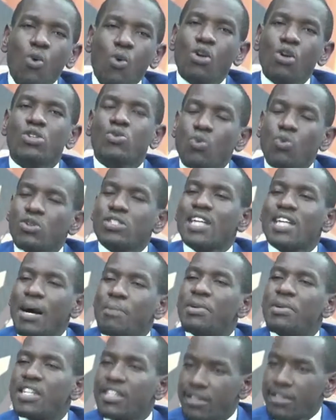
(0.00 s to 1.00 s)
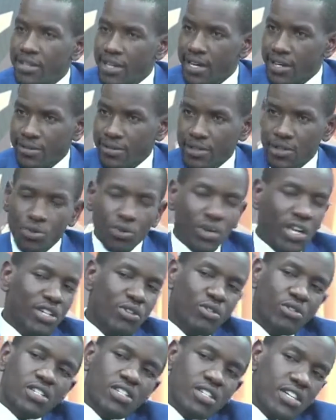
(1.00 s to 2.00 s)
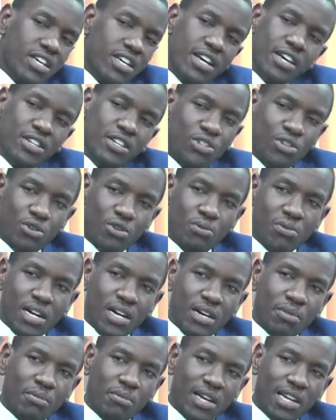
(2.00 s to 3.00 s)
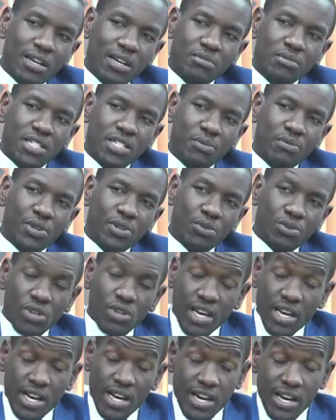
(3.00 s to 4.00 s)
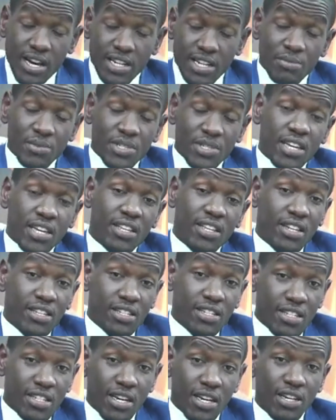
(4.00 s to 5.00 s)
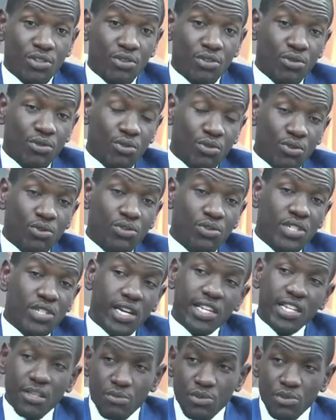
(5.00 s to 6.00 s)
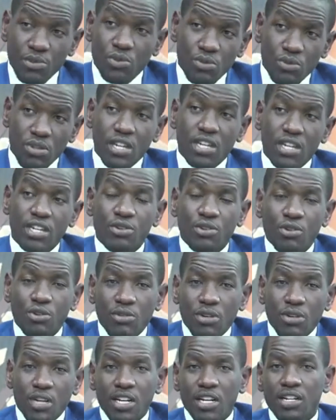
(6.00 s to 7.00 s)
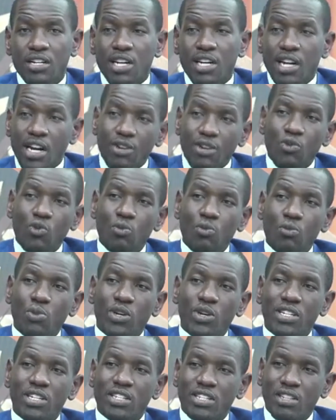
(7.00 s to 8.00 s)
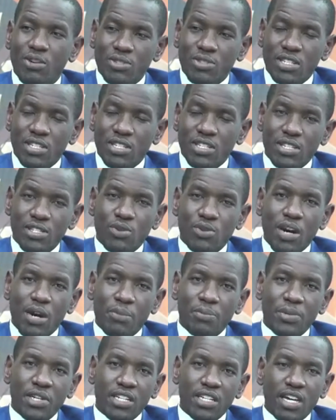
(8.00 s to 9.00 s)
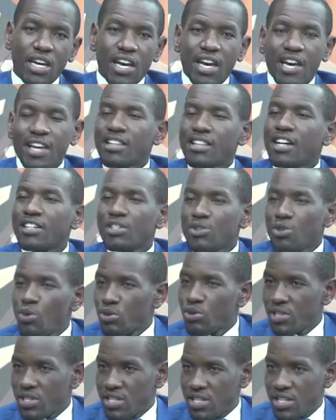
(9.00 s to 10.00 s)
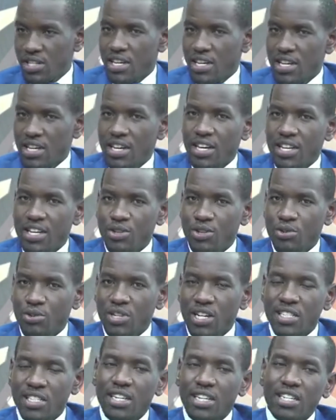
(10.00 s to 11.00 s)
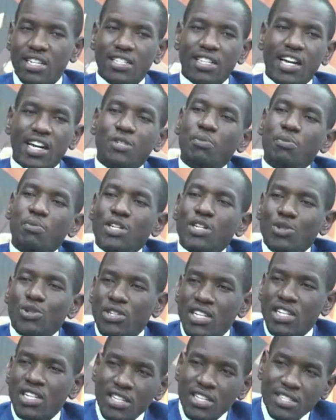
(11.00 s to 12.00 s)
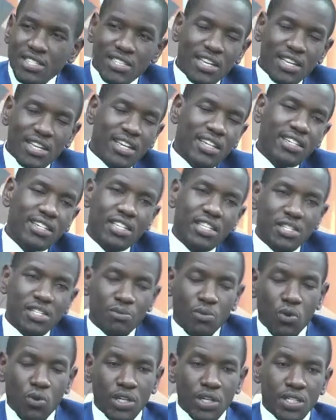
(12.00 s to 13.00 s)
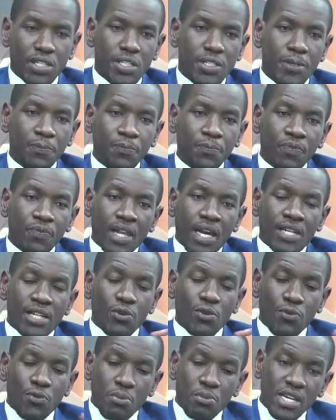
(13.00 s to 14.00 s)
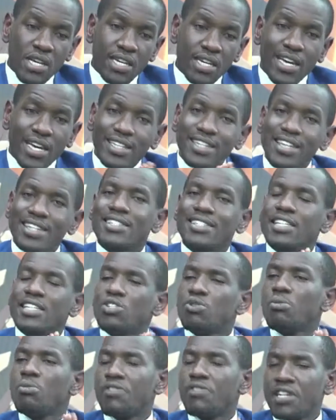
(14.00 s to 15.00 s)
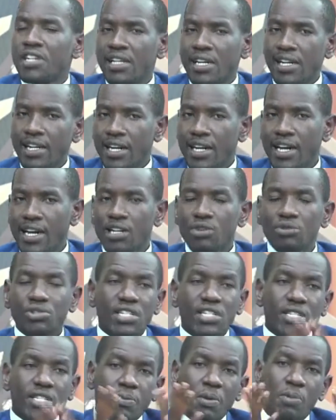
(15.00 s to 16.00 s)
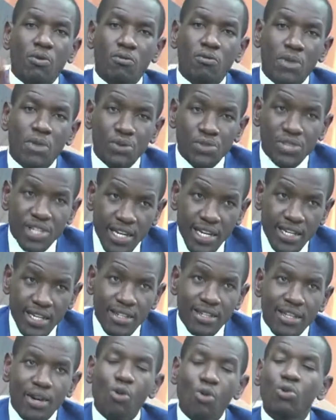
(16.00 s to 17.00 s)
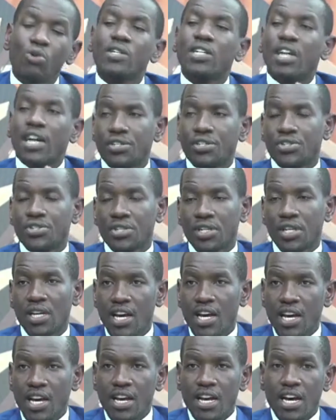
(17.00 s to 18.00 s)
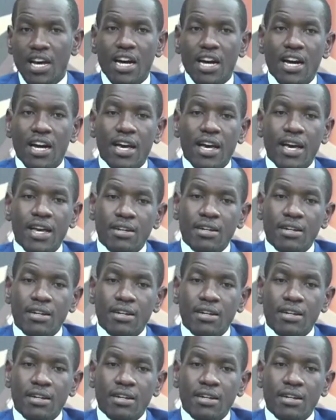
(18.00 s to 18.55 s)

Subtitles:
What was happening then? You cannot blame DP Ruto. I had him say that Ruto was telling him to kangumu when all these things were happening. That goes that is an indictment on his leadership quality. qualities. So for me, Kenyans need to be very clear, and not just the people of Mount Kenya, the whole country. Mm-hmm.